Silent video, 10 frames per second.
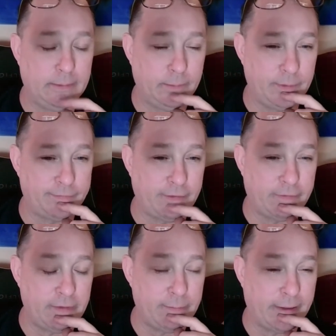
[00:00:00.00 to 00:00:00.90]
with a
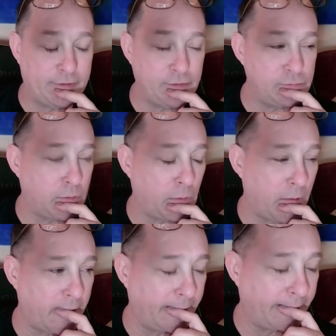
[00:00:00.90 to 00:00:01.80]
50 by 2
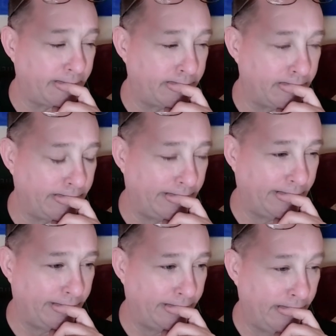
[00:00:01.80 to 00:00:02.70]
board in it,
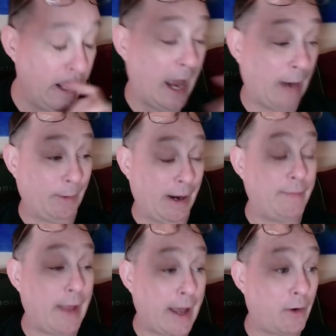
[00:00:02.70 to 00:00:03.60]
and I
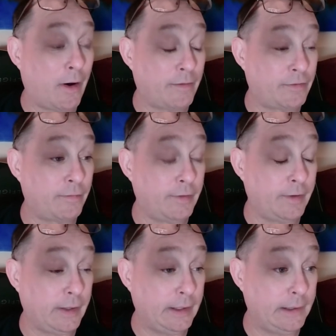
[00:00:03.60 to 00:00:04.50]
ran that off of
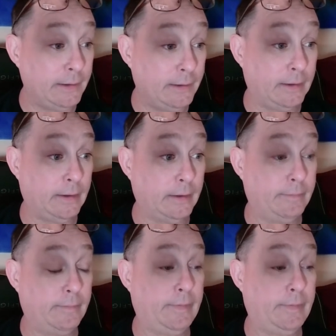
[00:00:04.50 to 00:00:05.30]
the